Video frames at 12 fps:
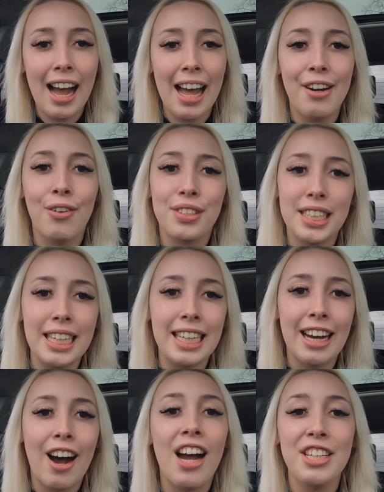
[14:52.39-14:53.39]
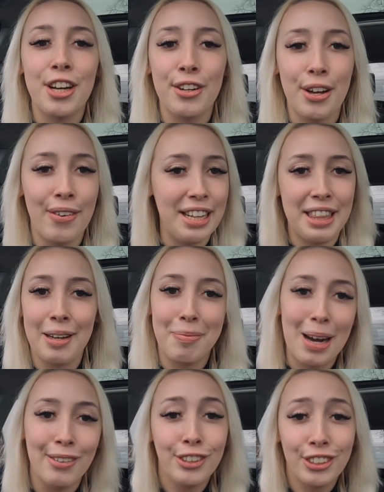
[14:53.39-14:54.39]
And obviously, I don't know anything
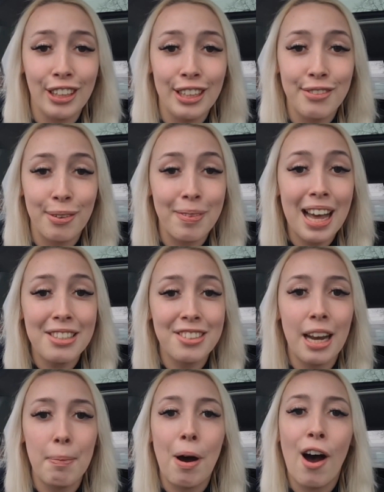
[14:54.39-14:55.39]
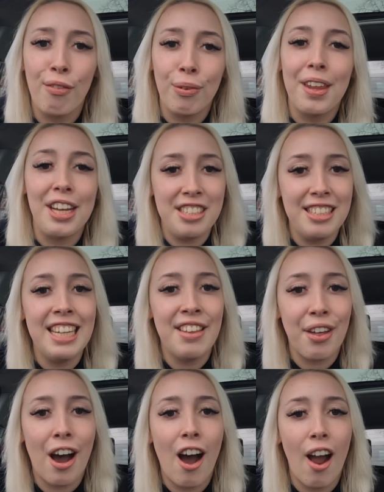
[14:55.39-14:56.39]
about insurance from that side apart from that you need
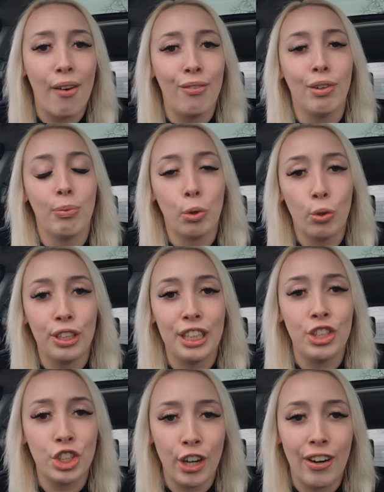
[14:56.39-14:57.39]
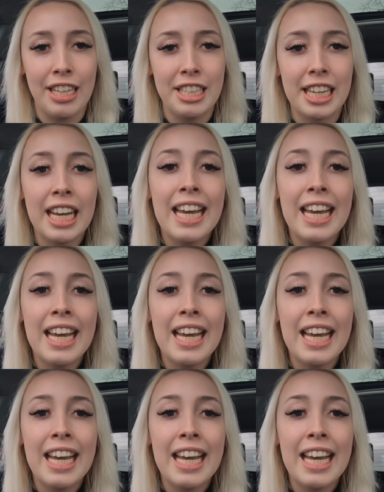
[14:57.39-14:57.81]
the hire and reward insurance.